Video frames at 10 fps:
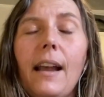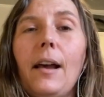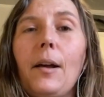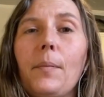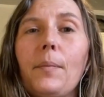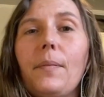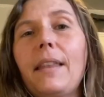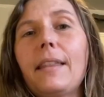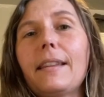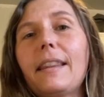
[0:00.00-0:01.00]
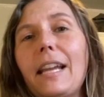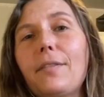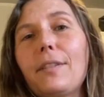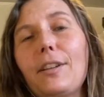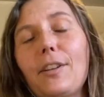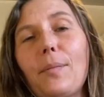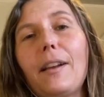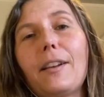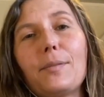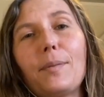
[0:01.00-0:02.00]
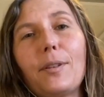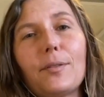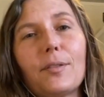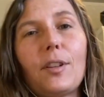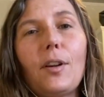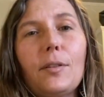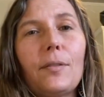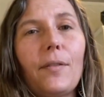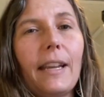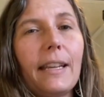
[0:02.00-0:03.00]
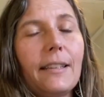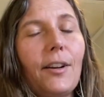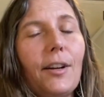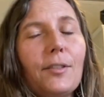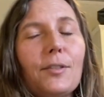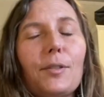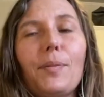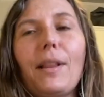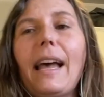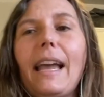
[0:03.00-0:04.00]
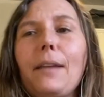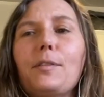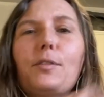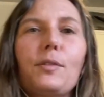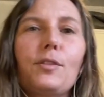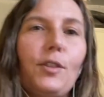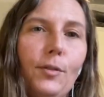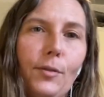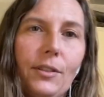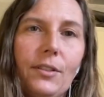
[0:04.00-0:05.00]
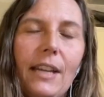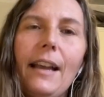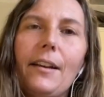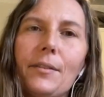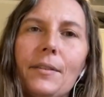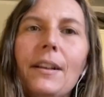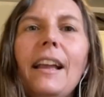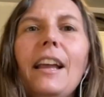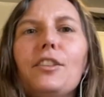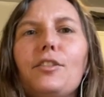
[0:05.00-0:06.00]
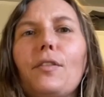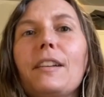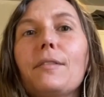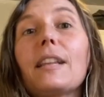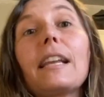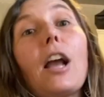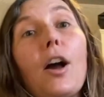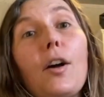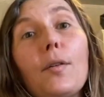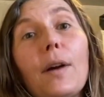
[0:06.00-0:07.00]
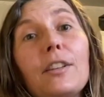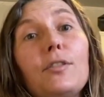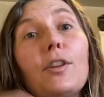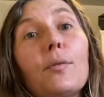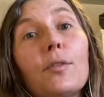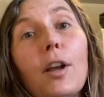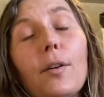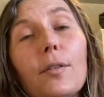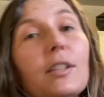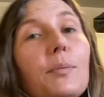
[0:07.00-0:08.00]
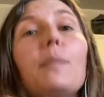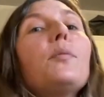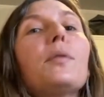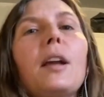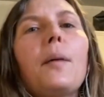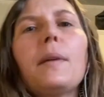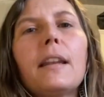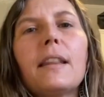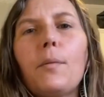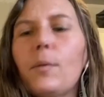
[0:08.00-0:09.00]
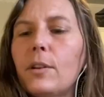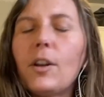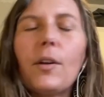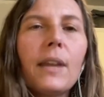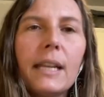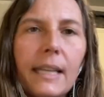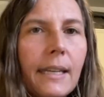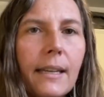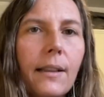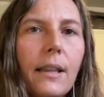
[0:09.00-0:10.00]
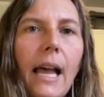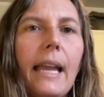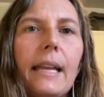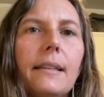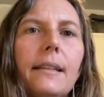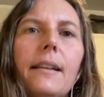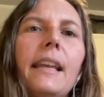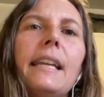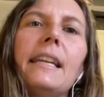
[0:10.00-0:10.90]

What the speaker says: And then thankfully, my husband owns Cultivate Garden Supply, which was 2 doors down. So then it was oh, and you don't know, because people would come in and they wouldn't know they needed a light. They